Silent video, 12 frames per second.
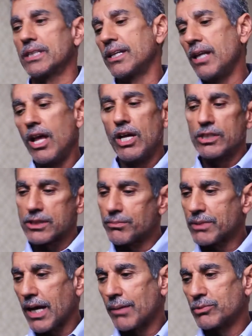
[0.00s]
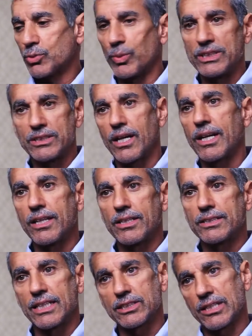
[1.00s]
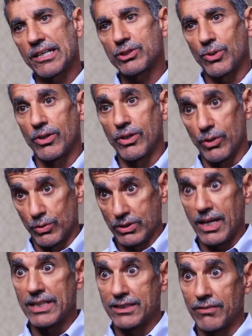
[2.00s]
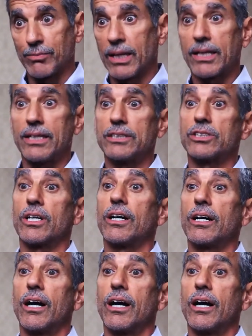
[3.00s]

And sometimes we study the testosterone in those kinds of monkeys to